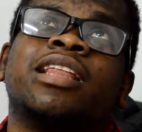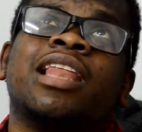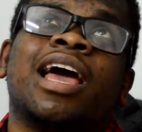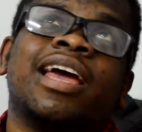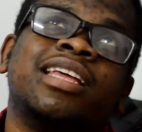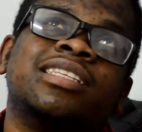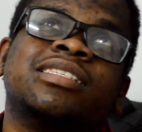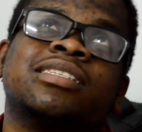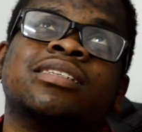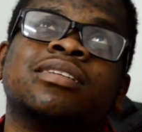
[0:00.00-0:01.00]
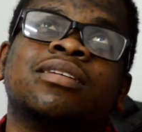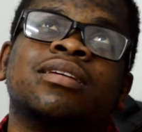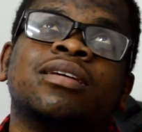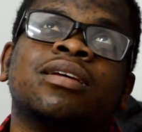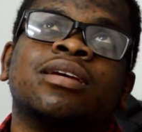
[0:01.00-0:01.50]
light.
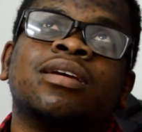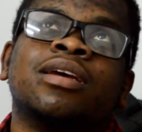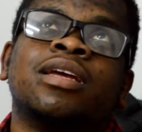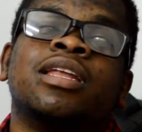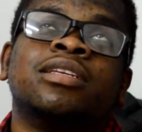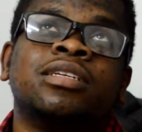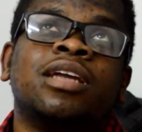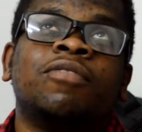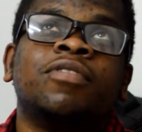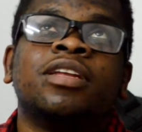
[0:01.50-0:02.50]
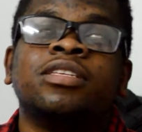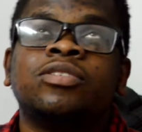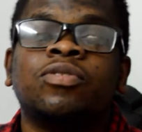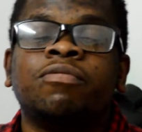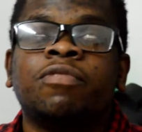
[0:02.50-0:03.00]
It doesn't have an in-screen